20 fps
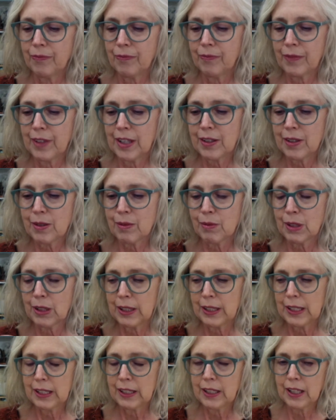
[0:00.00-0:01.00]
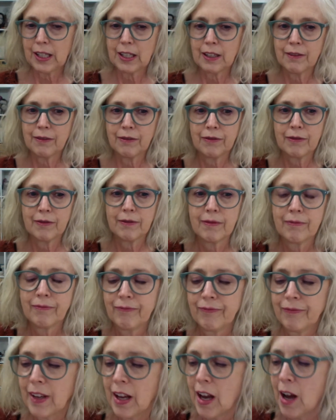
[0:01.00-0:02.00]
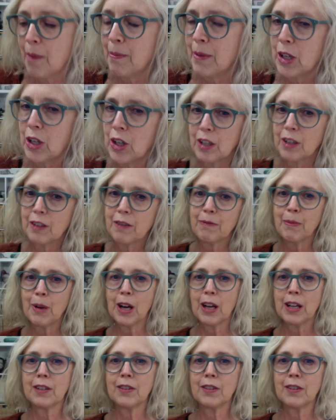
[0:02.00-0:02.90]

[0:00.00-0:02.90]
That's really kind of a mission of mine,